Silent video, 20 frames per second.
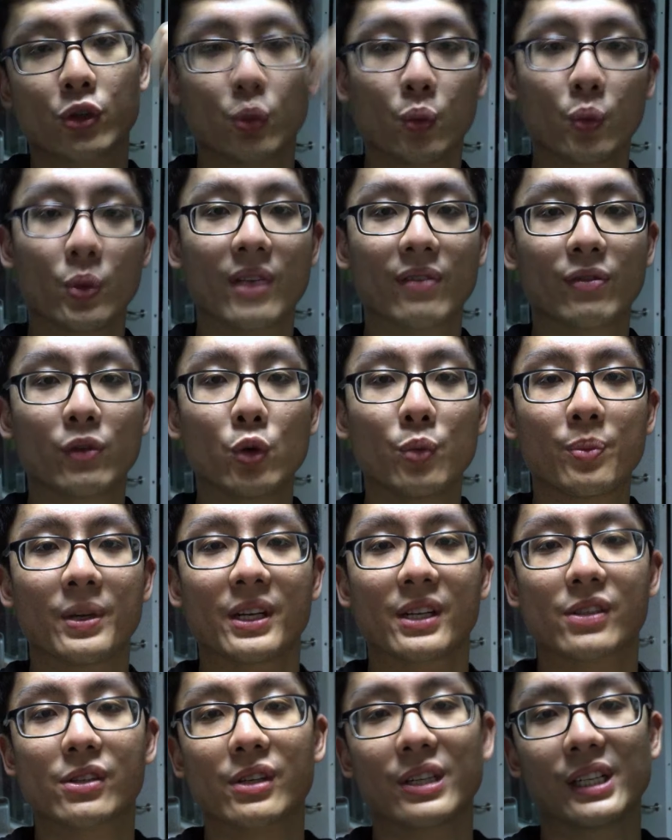Not good. We have two
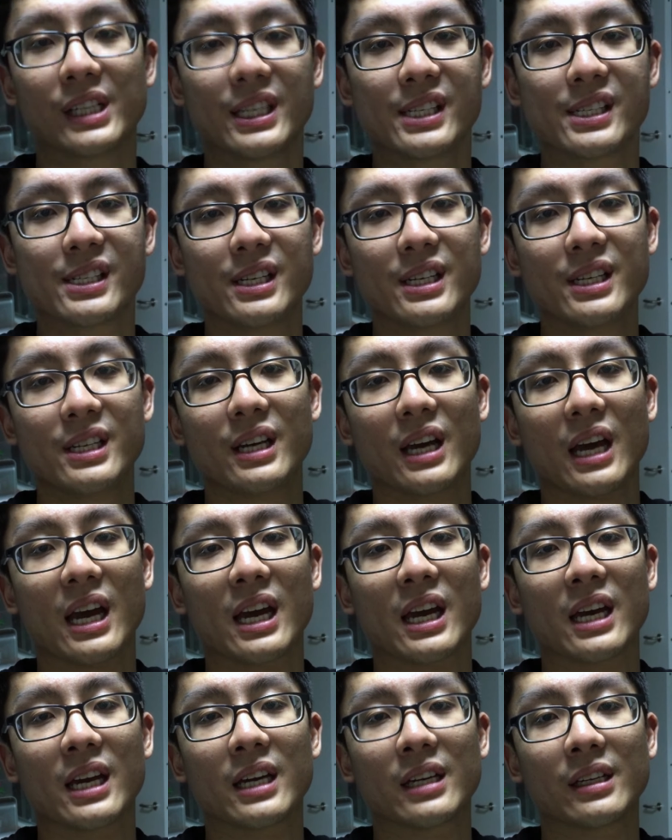pigs, Gizzy
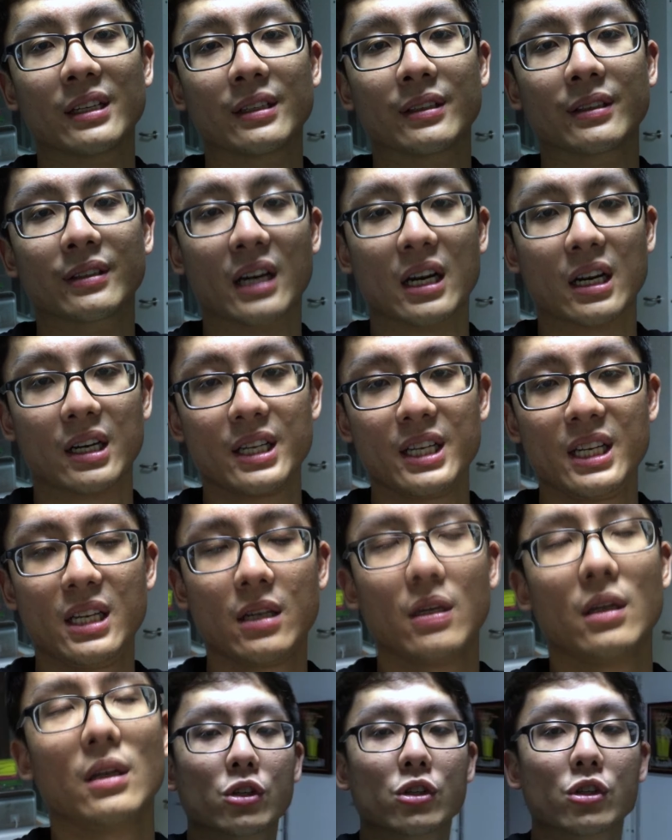and Taki.
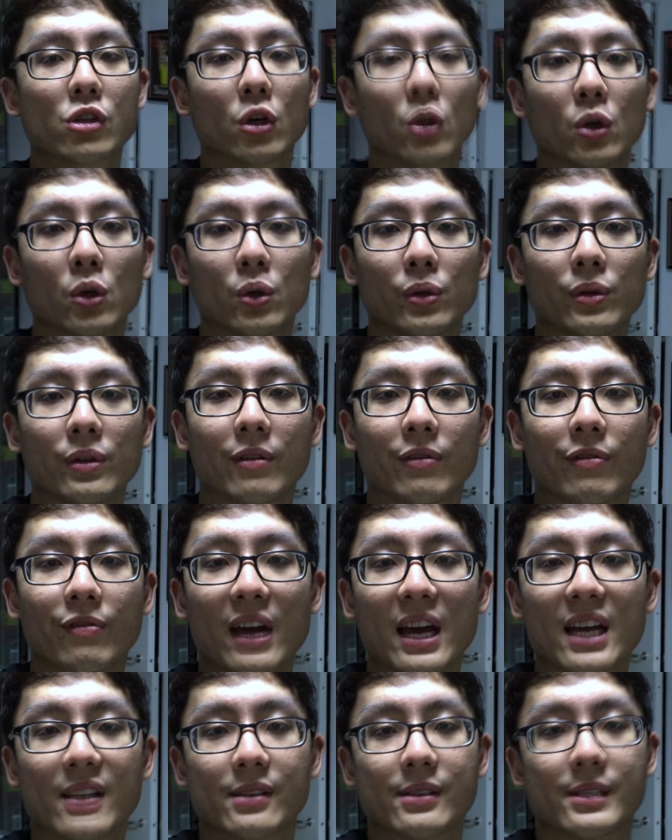So the
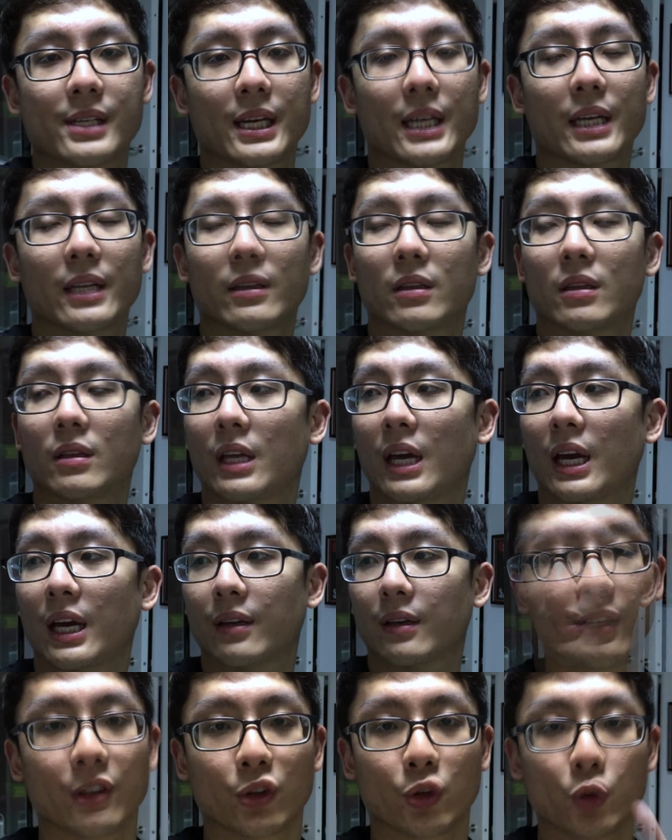vet said
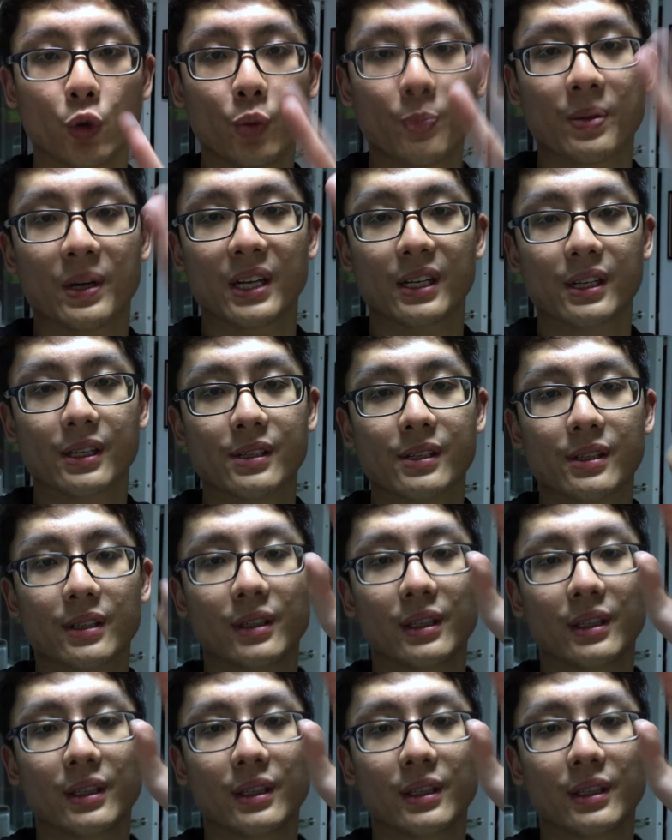that the two pigs,